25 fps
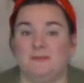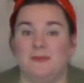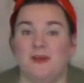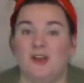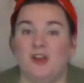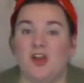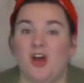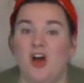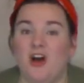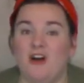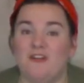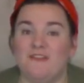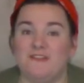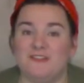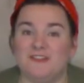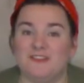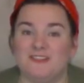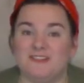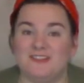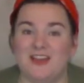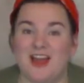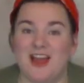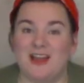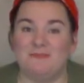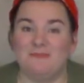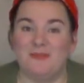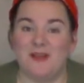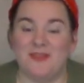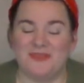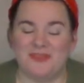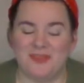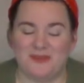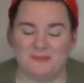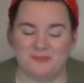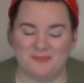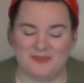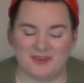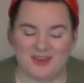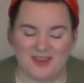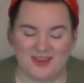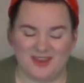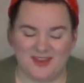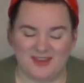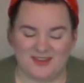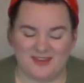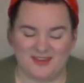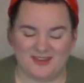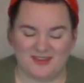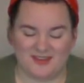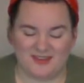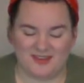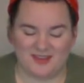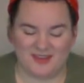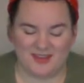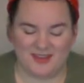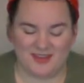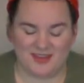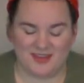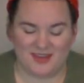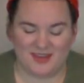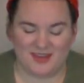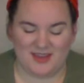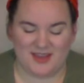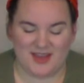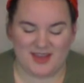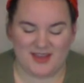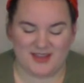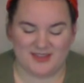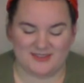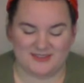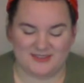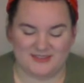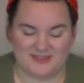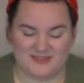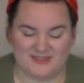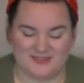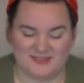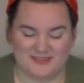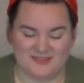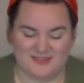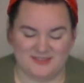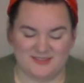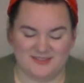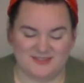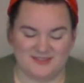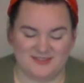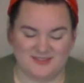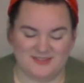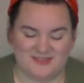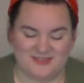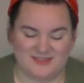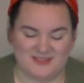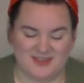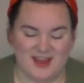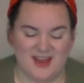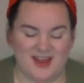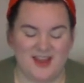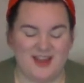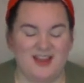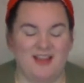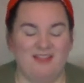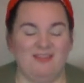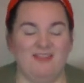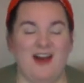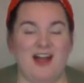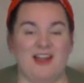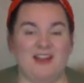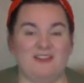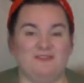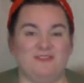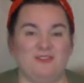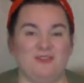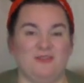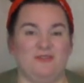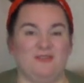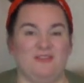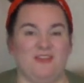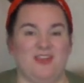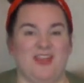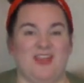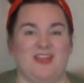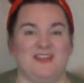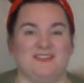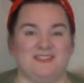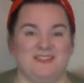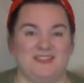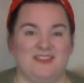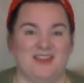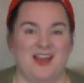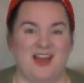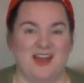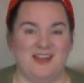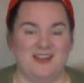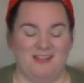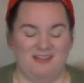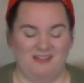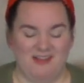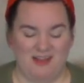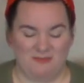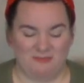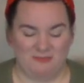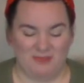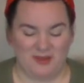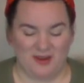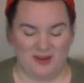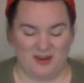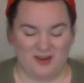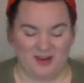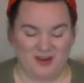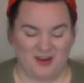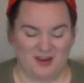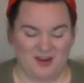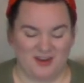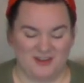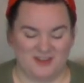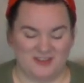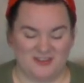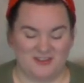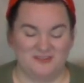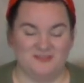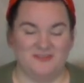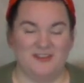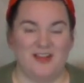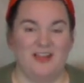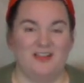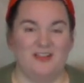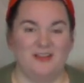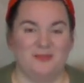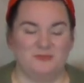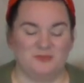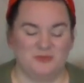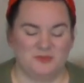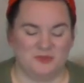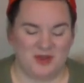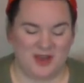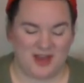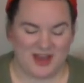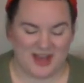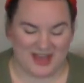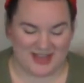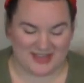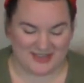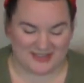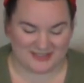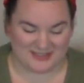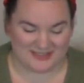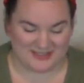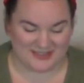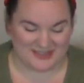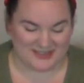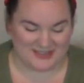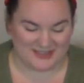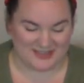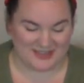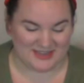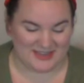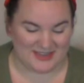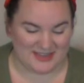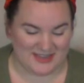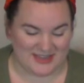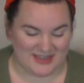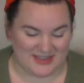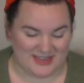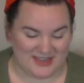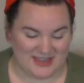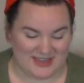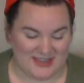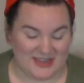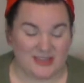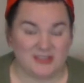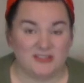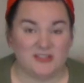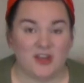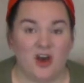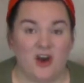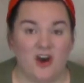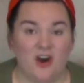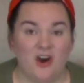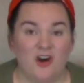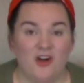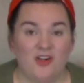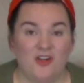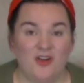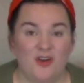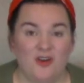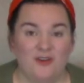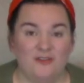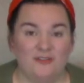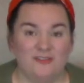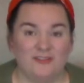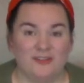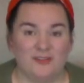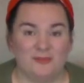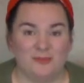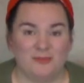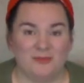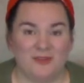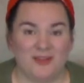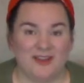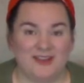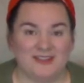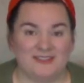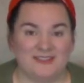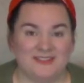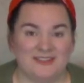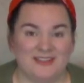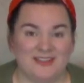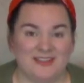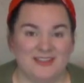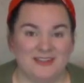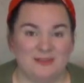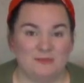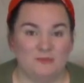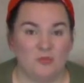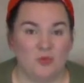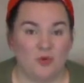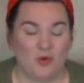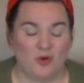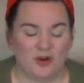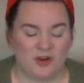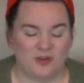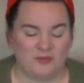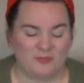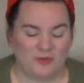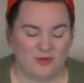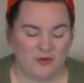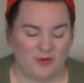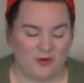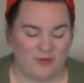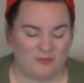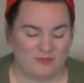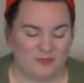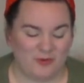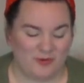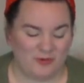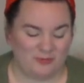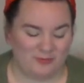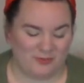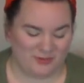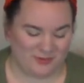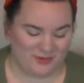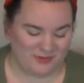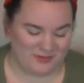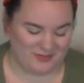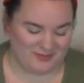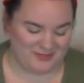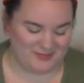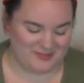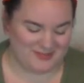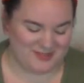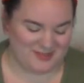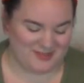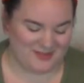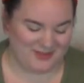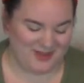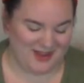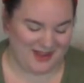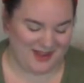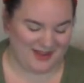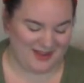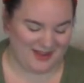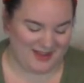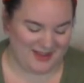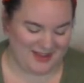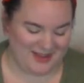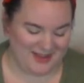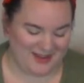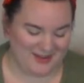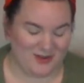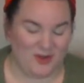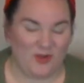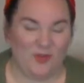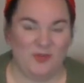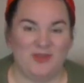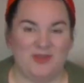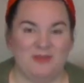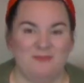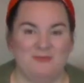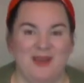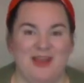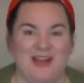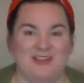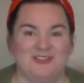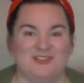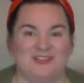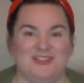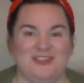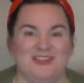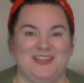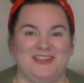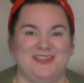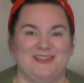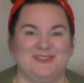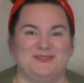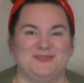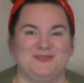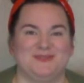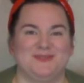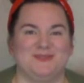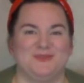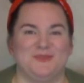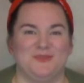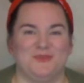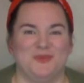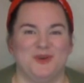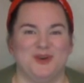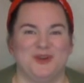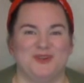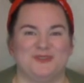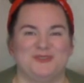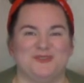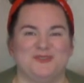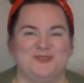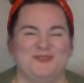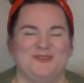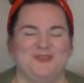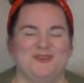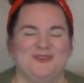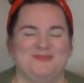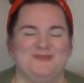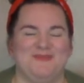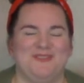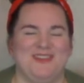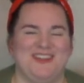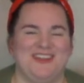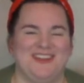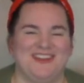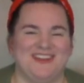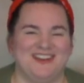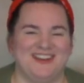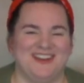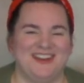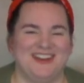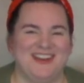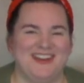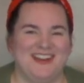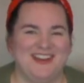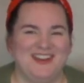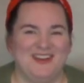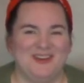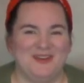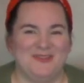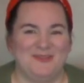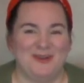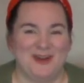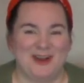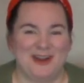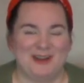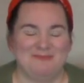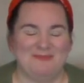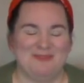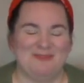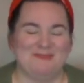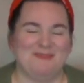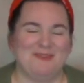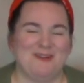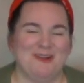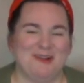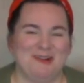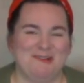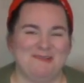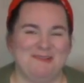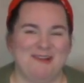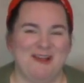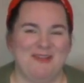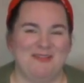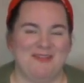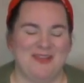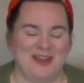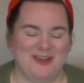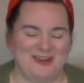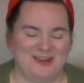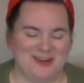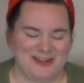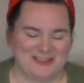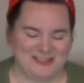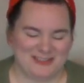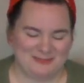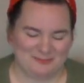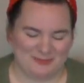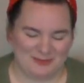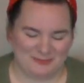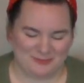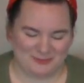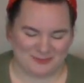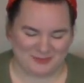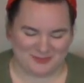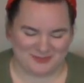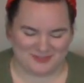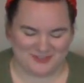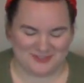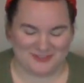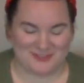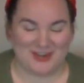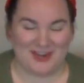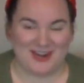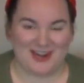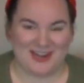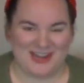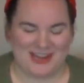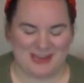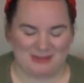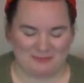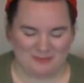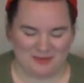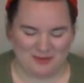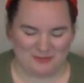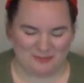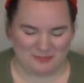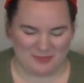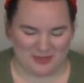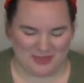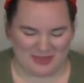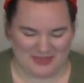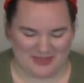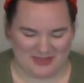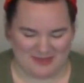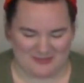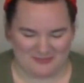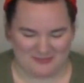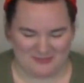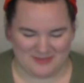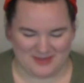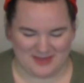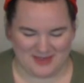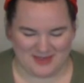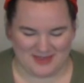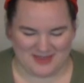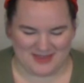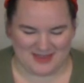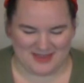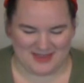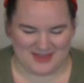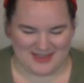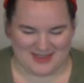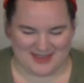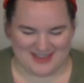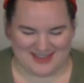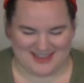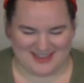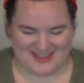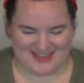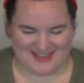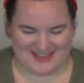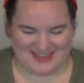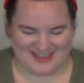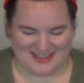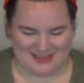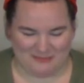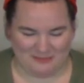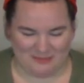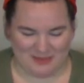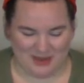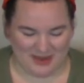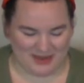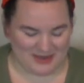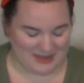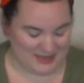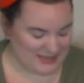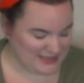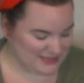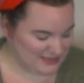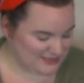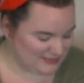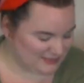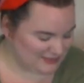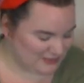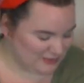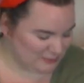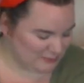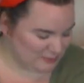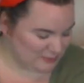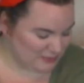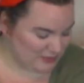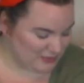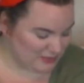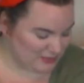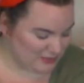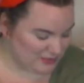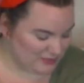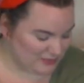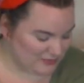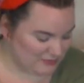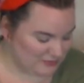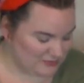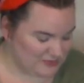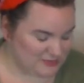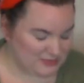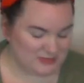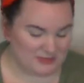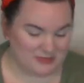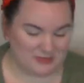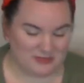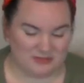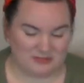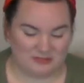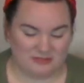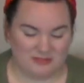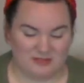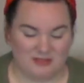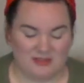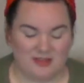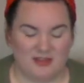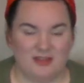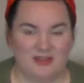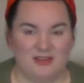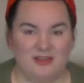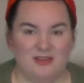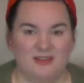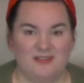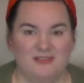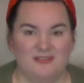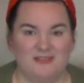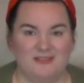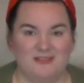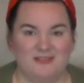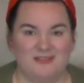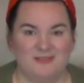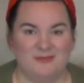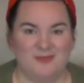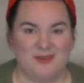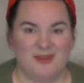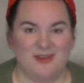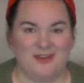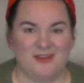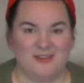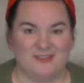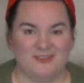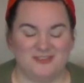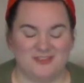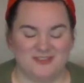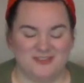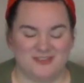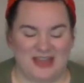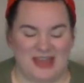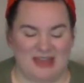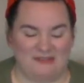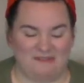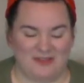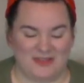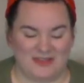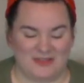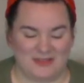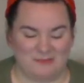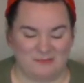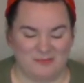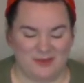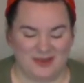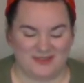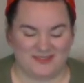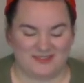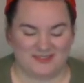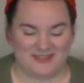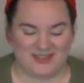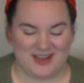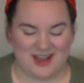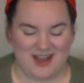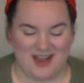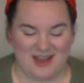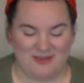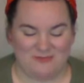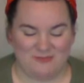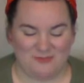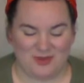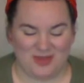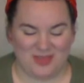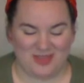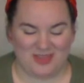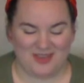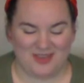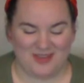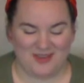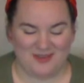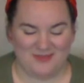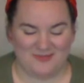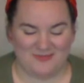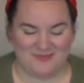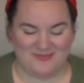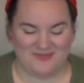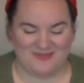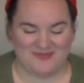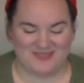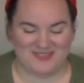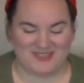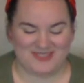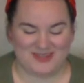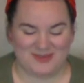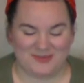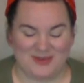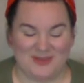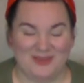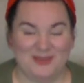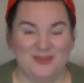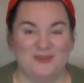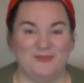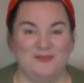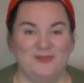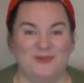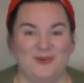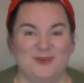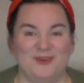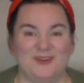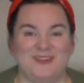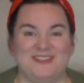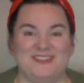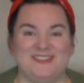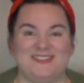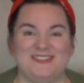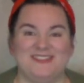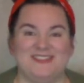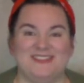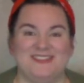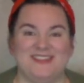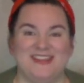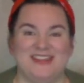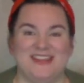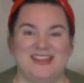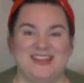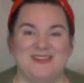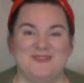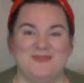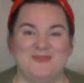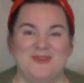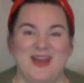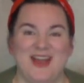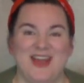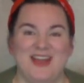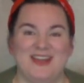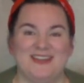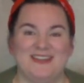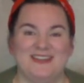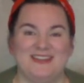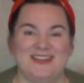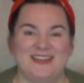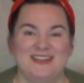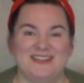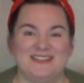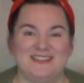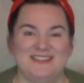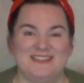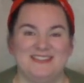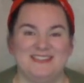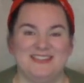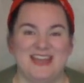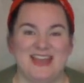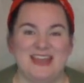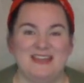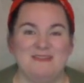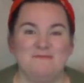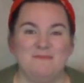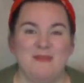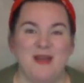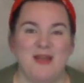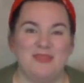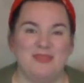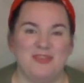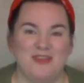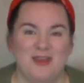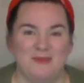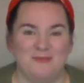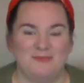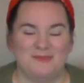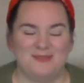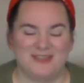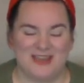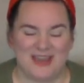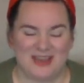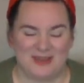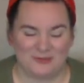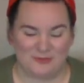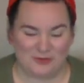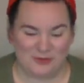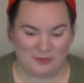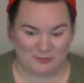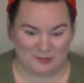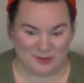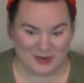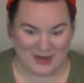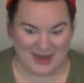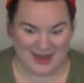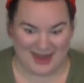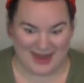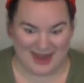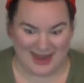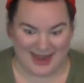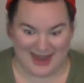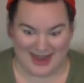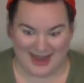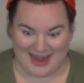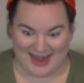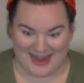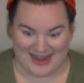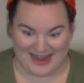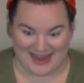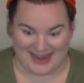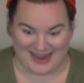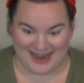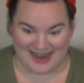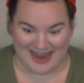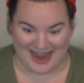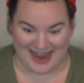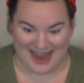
about all for his nine-month update. He has done a lot of new things and gotten a lot bigger and developed-wise and is all over the place and getting more and more mobile. So I can only imagine it gets worse from here. We're going to be running around like crazy people trying to keep up with him. But he is super cute and we are just having the best time with him. So we look forward to seeing what his ten-month update will bring.